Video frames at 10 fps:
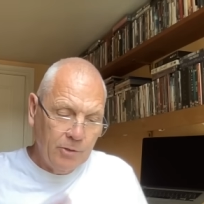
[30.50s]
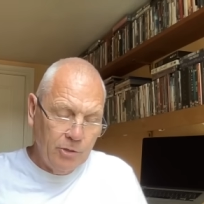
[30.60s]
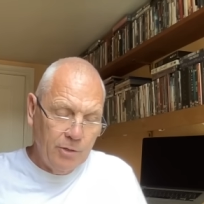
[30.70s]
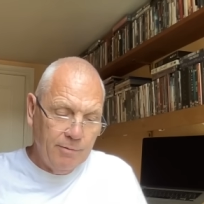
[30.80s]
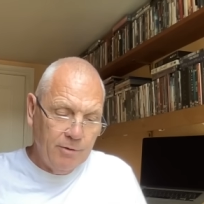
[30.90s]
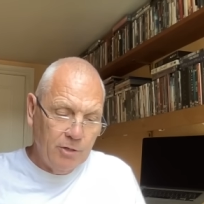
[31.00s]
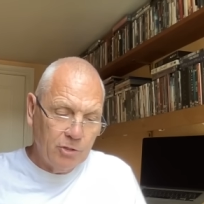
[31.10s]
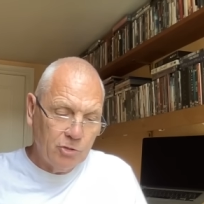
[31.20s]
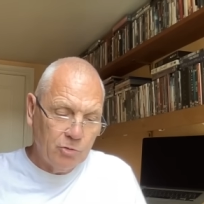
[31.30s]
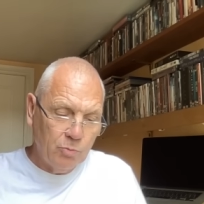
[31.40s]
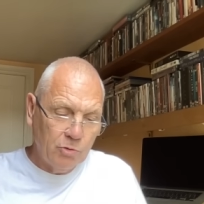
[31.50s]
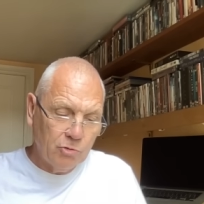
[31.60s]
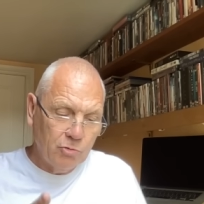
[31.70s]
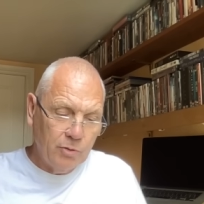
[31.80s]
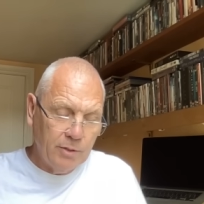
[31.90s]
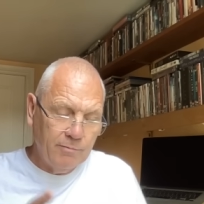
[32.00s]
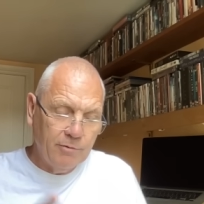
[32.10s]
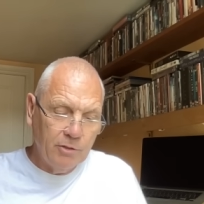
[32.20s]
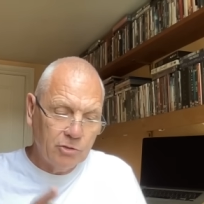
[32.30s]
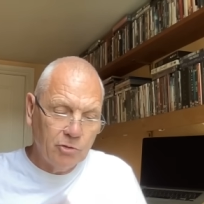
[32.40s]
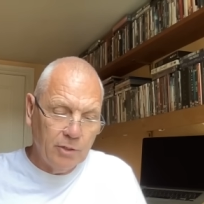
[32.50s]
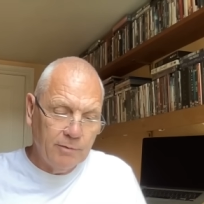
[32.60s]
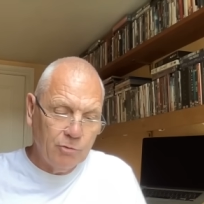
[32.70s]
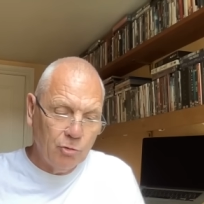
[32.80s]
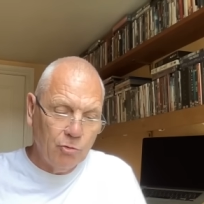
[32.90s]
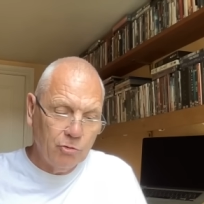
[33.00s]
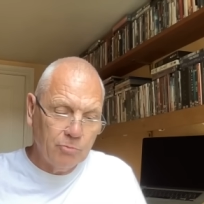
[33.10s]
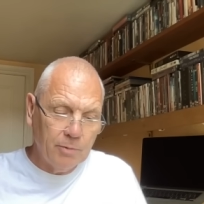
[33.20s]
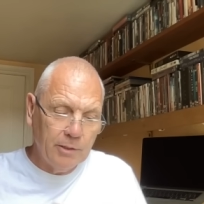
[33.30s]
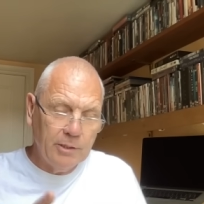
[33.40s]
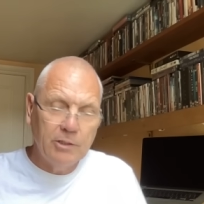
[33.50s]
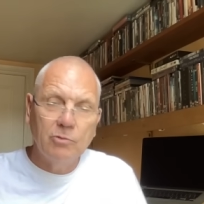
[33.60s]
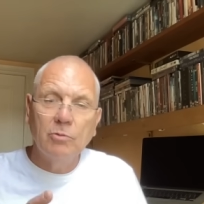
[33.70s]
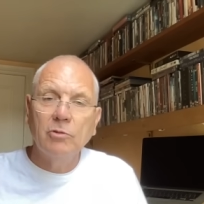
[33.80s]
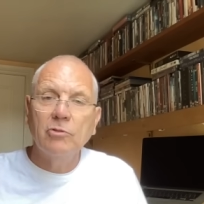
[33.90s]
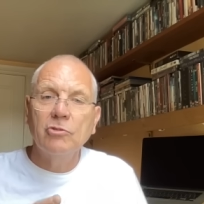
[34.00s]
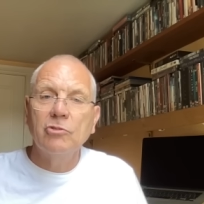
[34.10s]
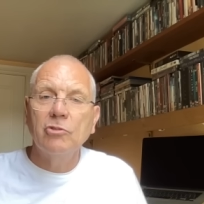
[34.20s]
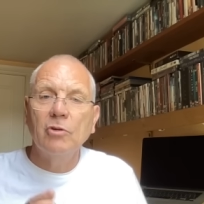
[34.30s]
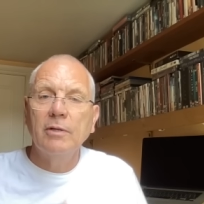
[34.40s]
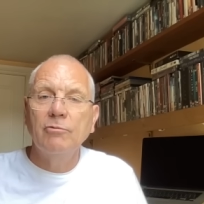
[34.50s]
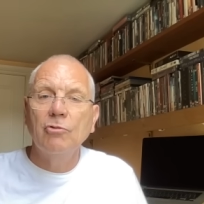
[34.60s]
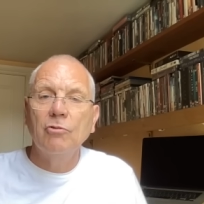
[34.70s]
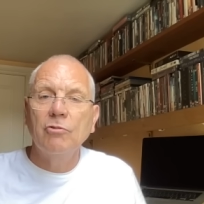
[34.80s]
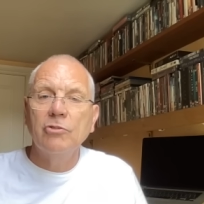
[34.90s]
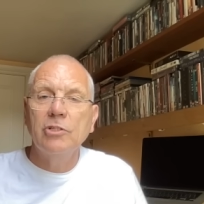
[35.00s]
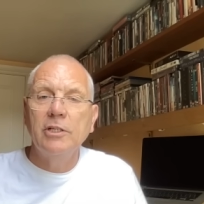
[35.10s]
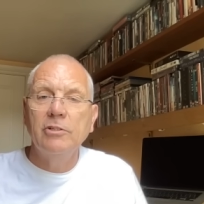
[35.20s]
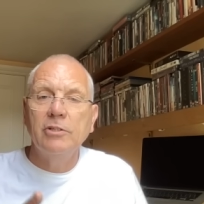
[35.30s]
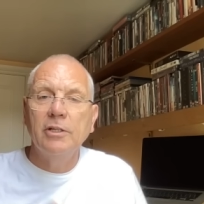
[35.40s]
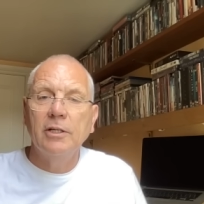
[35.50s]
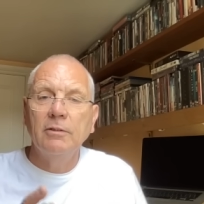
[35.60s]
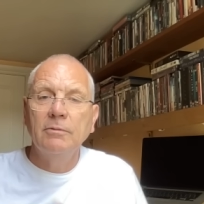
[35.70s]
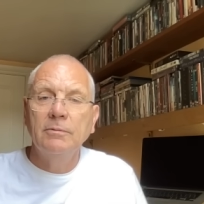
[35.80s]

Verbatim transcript: universe, what's going on for the sign of Taurus, please? What does the sign of Taurus need to know?